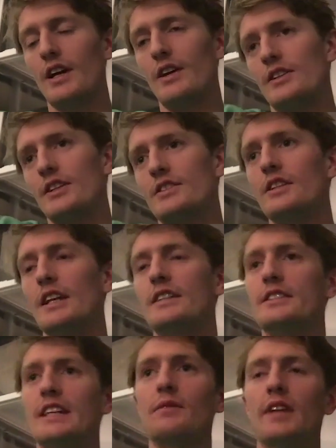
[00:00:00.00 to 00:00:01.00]
it
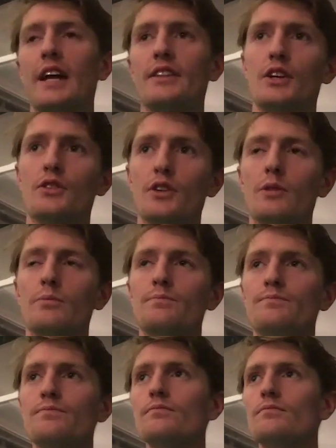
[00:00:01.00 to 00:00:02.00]
seemed like the group
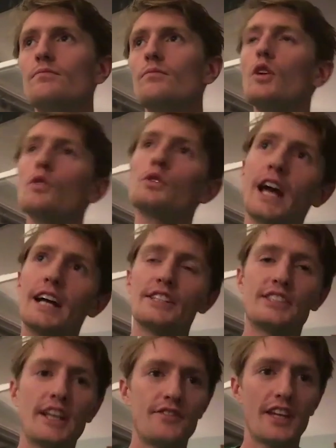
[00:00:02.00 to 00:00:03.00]
was kind of
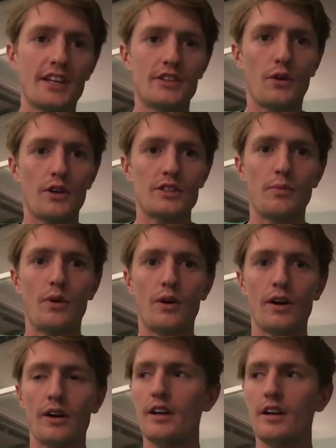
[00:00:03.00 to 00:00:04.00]
shifting towards more